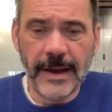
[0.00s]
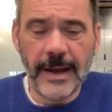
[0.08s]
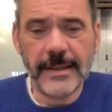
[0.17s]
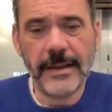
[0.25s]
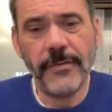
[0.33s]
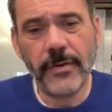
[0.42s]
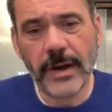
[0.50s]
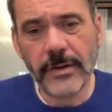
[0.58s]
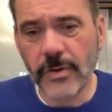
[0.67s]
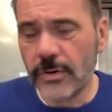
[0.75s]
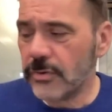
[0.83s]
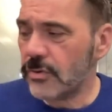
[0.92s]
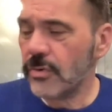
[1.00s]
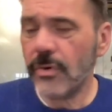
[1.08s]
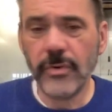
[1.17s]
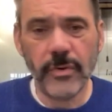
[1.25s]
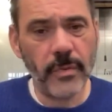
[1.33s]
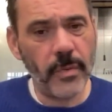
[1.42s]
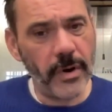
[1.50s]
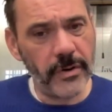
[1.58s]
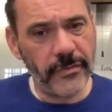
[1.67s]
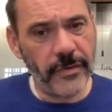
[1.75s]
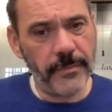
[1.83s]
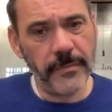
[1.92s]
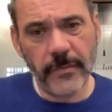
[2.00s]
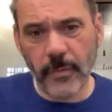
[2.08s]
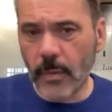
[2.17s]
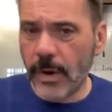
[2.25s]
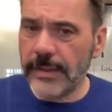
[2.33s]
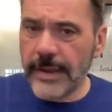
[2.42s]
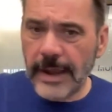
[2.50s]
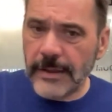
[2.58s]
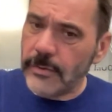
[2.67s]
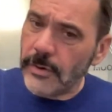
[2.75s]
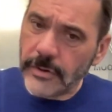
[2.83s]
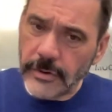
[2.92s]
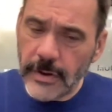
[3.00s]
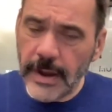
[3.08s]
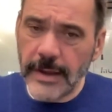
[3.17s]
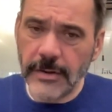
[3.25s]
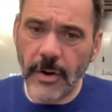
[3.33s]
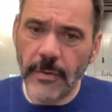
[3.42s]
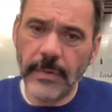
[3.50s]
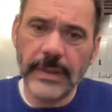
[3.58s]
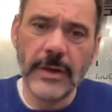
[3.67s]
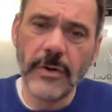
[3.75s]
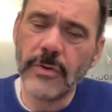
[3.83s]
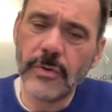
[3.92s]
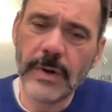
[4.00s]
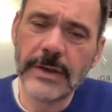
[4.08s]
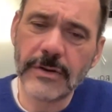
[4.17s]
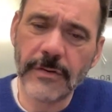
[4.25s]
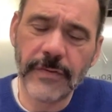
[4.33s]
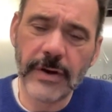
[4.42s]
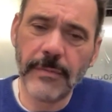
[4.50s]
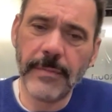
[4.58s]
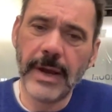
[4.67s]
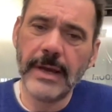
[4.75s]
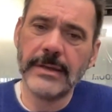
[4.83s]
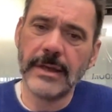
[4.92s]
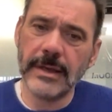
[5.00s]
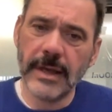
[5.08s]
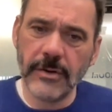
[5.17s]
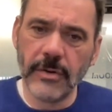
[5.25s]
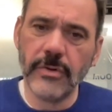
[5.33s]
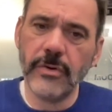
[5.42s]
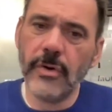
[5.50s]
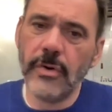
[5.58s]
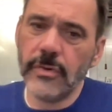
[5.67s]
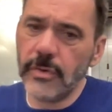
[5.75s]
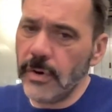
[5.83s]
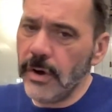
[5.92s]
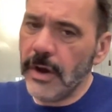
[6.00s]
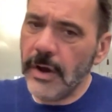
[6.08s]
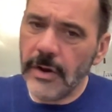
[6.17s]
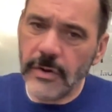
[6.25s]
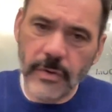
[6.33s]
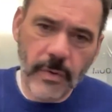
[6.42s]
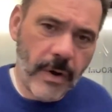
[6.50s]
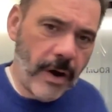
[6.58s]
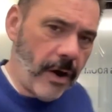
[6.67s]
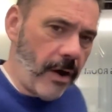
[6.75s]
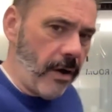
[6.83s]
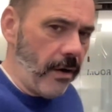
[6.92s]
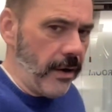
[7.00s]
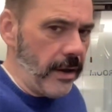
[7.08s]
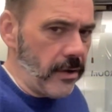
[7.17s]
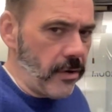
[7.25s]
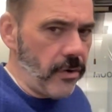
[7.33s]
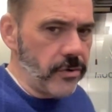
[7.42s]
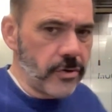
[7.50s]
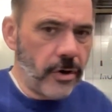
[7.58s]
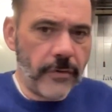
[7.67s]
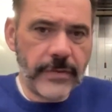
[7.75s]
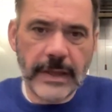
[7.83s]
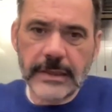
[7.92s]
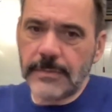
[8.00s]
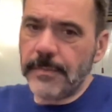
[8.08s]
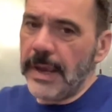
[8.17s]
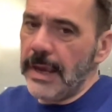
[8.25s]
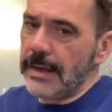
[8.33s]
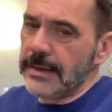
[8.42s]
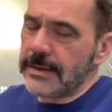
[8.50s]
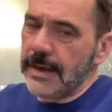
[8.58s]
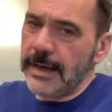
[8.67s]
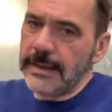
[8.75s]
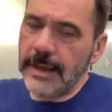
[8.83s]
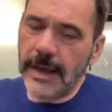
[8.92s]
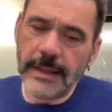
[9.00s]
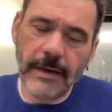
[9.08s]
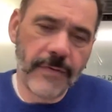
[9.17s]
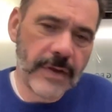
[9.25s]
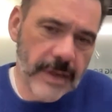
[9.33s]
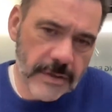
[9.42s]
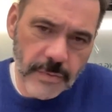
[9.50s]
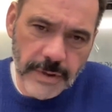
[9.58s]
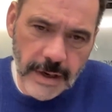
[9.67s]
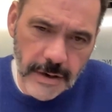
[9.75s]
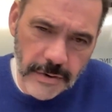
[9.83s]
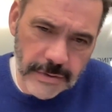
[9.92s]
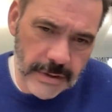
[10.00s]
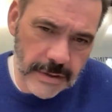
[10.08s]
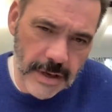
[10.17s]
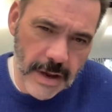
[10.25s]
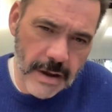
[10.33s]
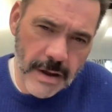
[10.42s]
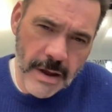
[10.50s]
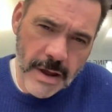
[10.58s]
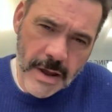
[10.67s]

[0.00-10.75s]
and if you can control your world from one hand to another hand already you're doing something amazing you know you you are in control of that space and and i think that's what i learned in the